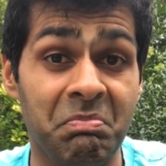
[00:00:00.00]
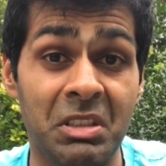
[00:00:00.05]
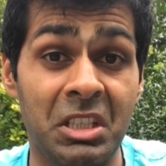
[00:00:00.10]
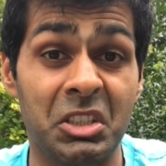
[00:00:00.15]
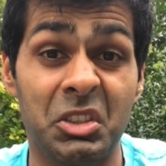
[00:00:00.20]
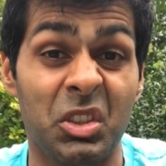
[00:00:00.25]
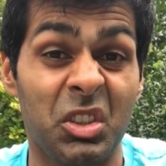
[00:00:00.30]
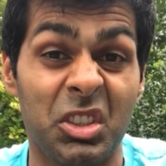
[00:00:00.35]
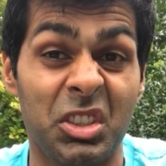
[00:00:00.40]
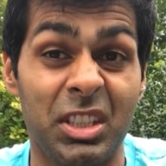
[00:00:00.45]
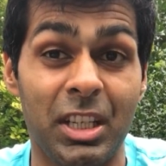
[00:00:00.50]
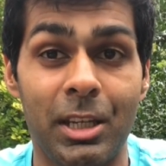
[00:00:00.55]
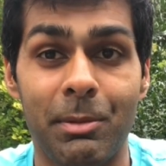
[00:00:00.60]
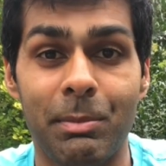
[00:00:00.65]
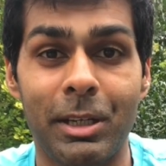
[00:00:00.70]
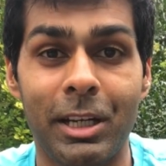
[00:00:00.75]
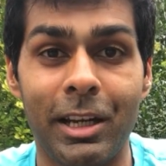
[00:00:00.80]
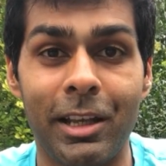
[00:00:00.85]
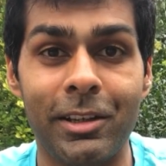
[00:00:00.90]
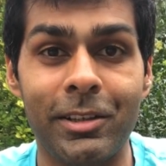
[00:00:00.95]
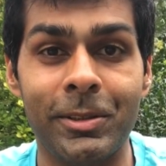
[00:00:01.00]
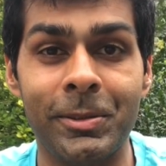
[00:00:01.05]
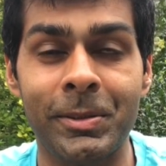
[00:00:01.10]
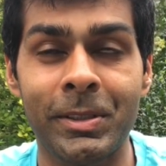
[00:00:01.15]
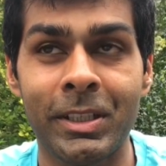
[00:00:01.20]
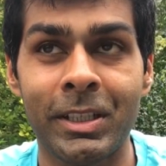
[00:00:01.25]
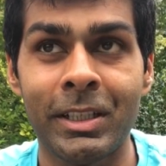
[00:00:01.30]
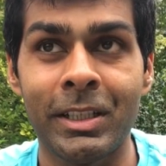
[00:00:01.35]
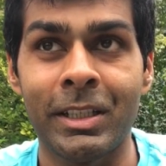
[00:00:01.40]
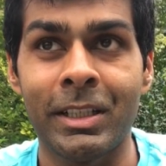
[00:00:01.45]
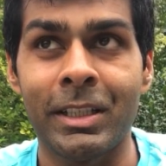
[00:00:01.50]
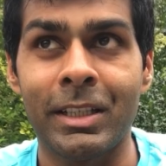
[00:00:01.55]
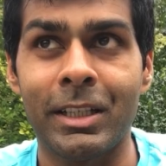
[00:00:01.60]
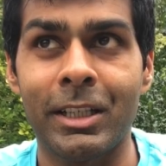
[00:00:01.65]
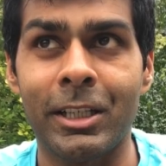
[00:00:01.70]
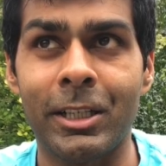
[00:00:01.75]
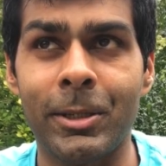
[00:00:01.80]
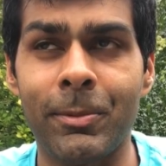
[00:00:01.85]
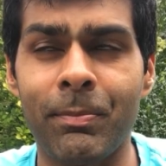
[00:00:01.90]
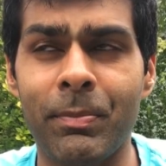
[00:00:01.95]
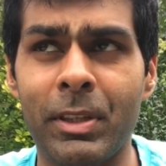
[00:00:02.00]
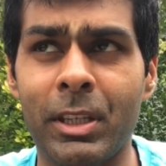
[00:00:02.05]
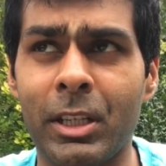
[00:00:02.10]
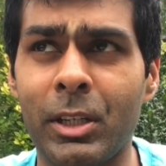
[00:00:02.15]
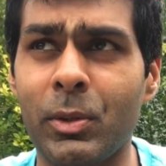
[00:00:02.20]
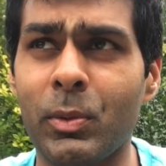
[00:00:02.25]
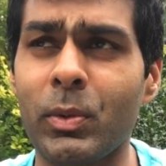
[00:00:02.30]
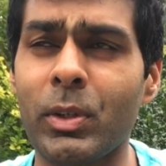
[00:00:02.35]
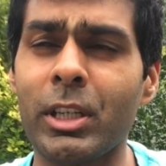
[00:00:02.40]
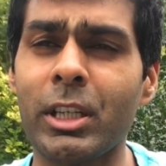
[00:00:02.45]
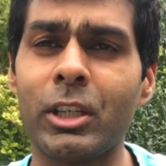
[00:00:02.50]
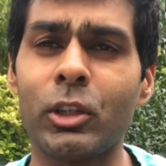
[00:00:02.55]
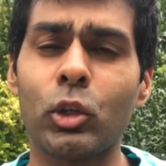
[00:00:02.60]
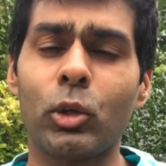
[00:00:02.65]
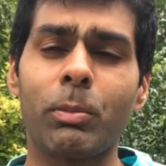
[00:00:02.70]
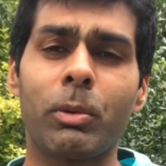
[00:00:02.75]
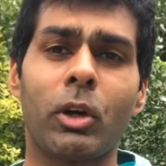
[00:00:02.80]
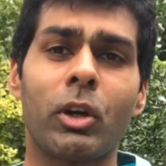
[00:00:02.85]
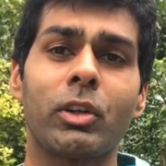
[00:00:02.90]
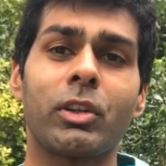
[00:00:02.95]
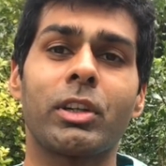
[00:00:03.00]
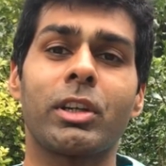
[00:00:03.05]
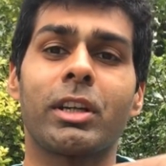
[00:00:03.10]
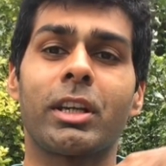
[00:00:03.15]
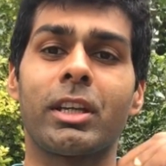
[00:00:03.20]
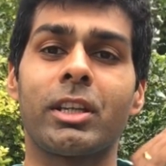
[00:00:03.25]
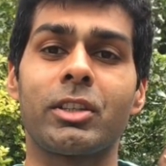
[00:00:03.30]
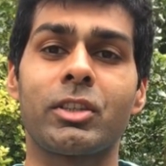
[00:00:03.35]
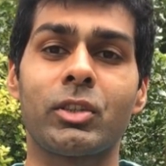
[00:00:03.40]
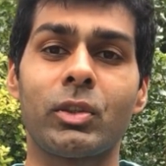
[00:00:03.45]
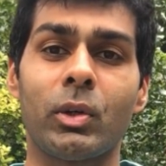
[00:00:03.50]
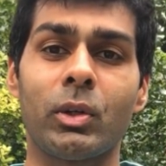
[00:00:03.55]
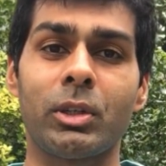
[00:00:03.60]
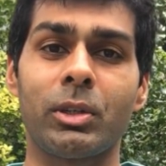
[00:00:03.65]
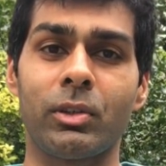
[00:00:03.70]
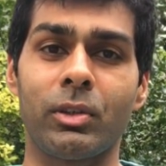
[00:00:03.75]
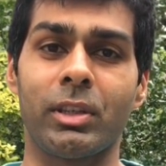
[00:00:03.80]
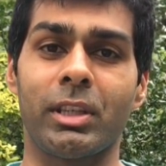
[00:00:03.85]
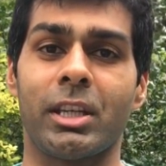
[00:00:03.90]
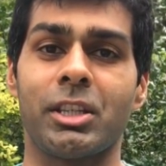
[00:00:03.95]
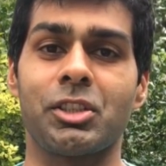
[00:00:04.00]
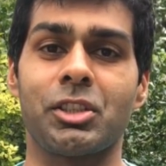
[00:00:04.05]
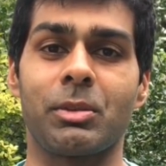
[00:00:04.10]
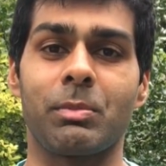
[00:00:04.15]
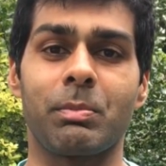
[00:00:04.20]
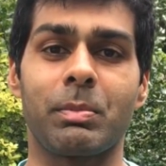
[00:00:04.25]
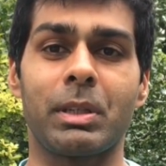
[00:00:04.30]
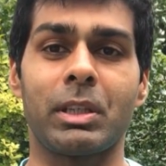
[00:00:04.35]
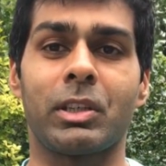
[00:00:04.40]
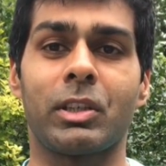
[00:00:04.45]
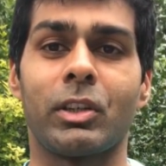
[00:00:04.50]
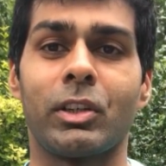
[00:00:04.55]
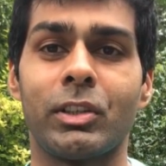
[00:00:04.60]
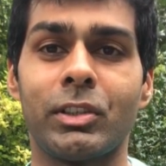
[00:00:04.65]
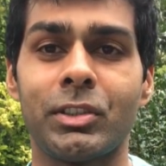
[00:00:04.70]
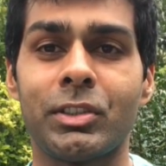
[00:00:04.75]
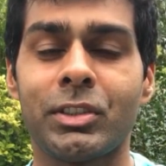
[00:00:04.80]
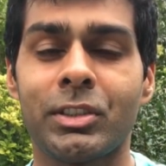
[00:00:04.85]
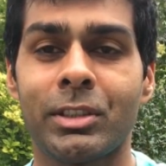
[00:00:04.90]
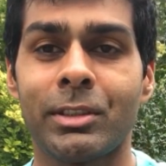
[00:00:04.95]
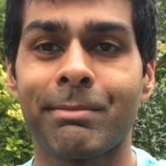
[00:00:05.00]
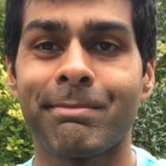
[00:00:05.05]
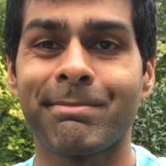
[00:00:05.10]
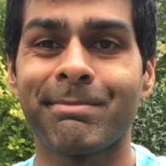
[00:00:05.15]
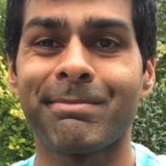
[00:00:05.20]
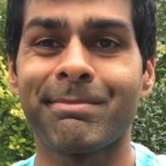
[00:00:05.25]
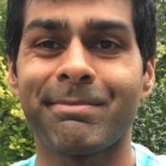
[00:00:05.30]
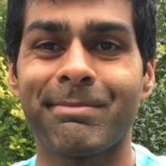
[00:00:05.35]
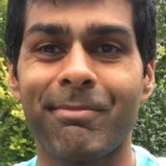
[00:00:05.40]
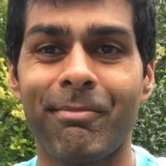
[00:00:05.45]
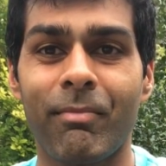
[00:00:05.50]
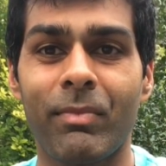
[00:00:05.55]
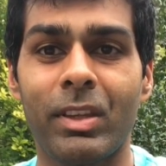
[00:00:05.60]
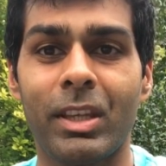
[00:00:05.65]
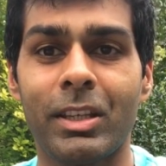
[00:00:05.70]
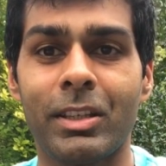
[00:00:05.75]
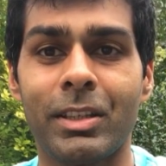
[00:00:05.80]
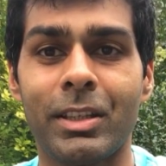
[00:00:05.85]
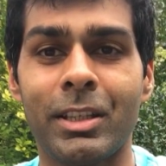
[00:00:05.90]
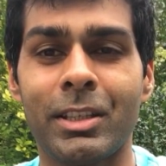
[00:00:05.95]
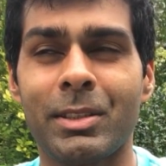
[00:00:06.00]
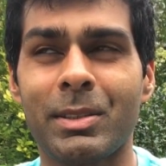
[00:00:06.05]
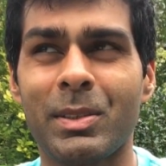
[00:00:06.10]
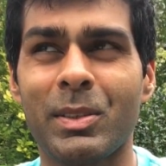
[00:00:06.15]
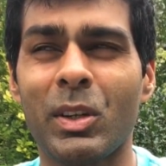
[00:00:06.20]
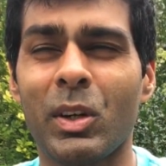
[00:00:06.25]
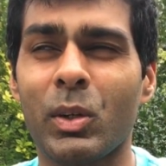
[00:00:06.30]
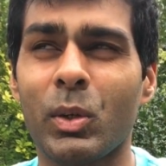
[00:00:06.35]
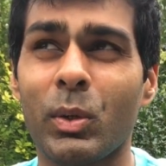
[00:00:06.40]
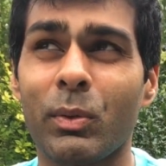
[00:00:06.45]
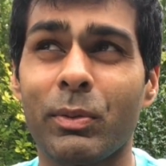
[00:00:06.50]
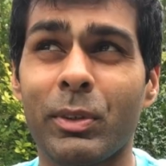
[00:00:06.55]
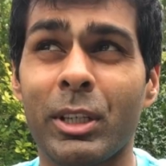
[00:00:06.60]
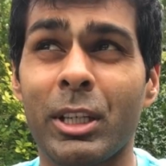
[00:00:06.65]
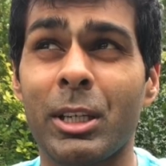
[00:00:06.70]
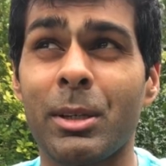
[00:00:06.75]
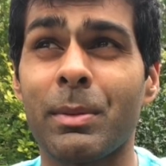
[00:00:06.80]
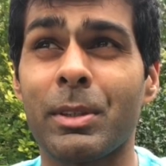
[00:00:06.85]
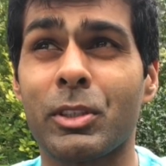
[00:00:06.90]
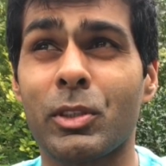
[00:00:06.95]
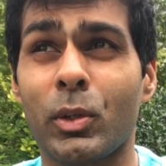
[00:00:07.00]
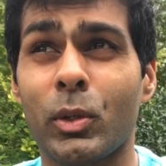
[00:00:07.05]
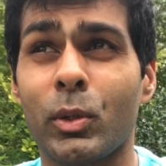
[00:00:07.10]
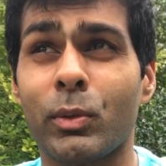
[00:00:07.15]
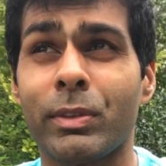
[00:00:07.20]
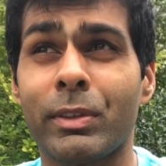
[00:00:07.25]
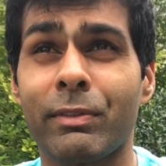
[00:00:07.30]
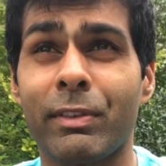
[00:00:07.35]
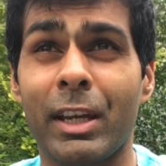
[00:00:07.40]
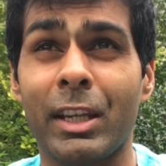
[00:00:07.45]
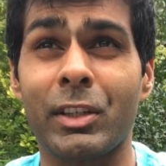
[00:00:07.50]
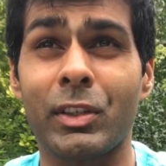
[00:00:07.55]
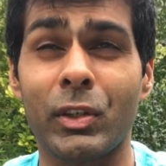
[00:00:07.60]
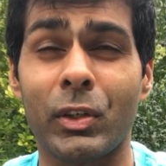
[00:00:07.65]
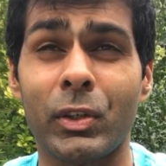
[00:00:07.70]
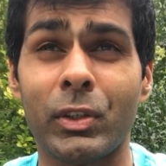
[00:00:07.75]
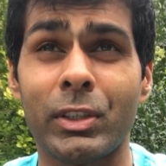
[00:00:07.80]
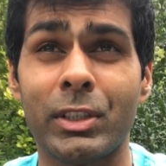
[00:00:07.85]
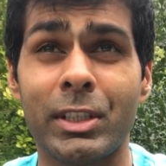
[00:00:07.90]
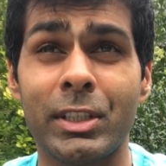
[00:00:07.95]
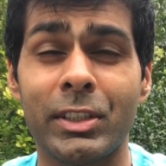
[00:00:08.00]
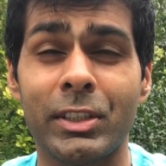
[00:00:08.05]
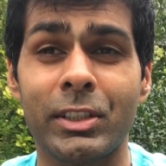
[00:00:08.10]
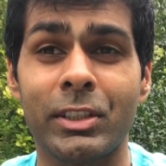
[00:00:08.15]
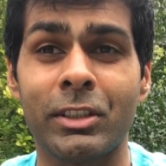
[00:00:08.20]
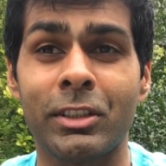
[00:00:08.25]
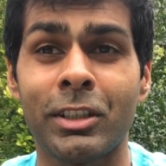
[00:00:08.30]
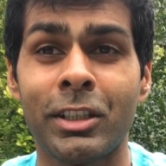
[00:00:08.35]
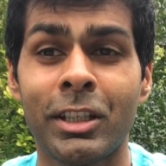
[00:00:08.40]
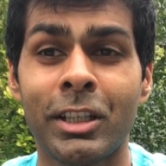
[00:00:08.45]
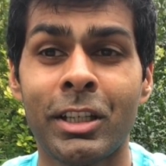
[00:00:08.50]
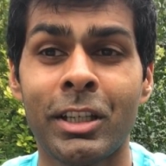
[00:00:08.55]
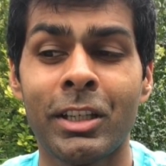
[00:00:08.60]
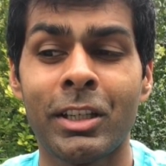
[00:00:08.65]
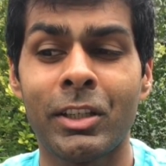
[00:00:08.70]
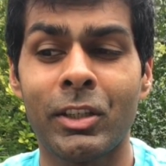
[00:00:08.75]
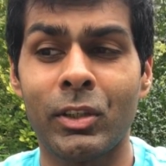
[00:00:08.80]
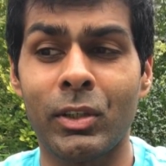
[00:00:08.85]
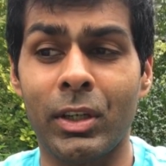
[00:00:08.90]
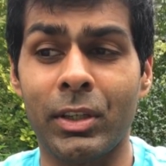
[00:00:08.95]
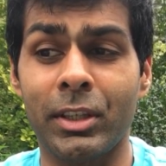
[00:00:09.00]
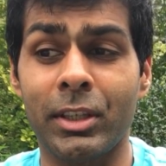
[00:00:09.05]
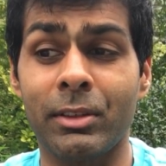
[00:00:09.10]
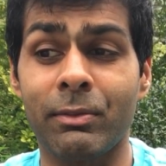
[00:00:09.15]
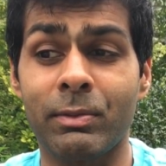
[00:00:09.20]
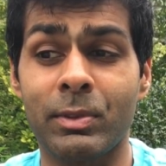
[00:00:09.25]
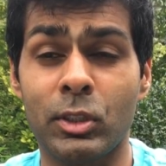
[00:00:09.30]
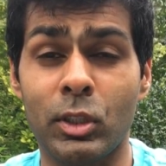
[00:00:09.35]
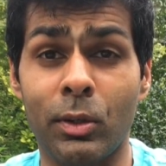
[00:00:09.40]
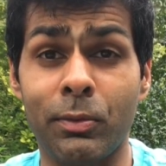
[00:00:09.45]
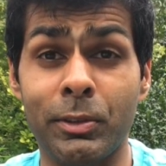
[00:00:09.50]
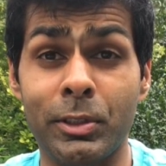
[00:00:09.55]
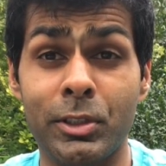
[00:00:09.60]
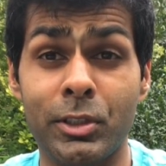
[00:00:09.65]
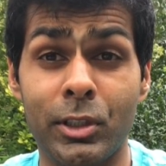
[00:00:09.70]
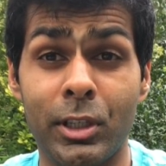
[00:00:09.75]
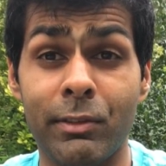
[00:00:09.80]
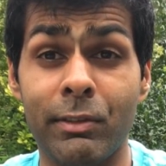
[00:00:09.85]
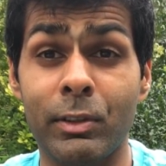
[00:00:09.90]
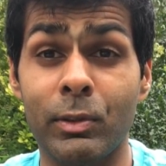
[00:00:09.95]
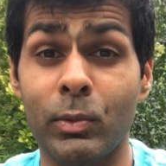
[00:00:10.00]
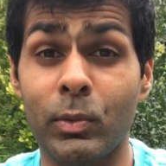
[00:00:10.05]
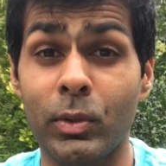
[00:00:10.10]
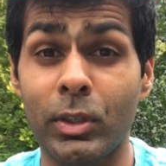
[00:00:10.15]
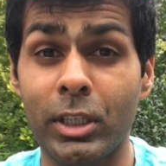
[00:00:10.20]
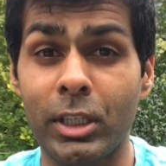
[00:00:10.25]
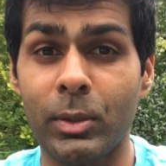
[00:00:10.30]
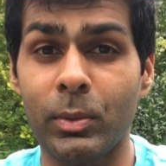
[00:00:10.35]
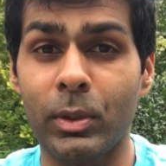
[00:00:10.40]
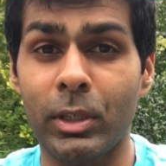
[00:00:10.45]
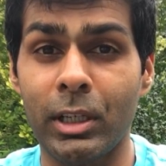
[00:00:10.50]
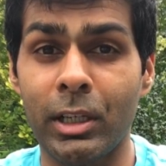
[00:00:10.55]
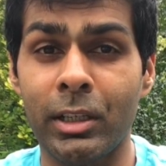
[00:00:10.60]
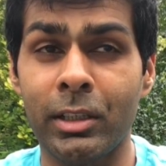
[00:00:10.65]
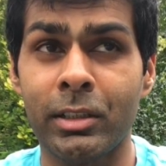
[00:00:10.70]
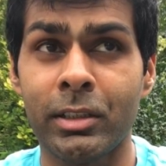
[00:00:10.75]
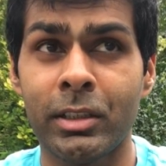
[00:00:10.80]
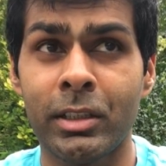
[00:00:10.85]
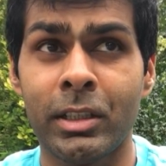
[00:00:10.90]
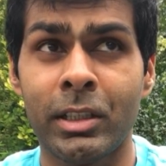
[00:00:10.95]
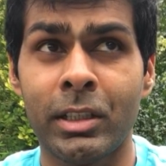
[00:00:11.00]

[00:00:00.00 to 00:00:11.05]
he's going to stay at McLaren. And I really hope Honda get it sorted on the engine, because it's not good for him, it's not good for Van Dorn either. You know, I think Stoffel's driving really well,